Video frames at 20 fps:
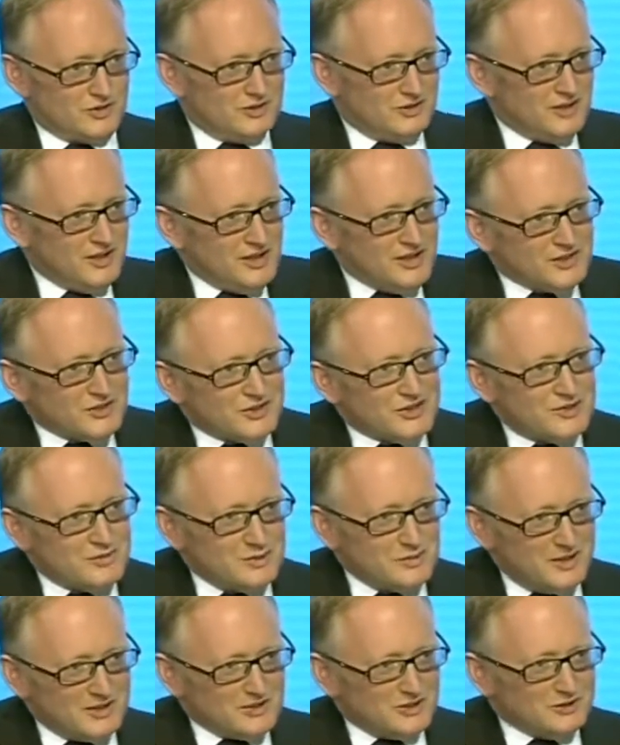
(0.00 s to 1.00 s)
So just
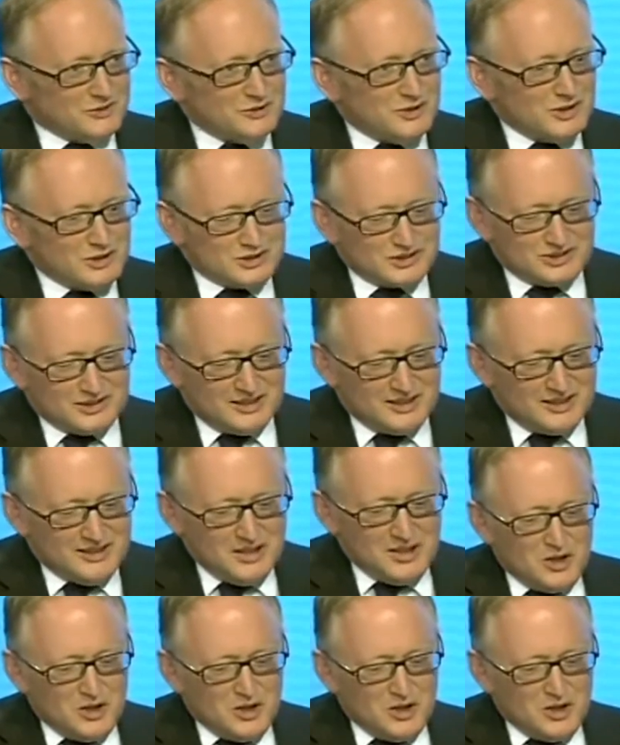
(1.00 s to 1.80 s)
coming back to your first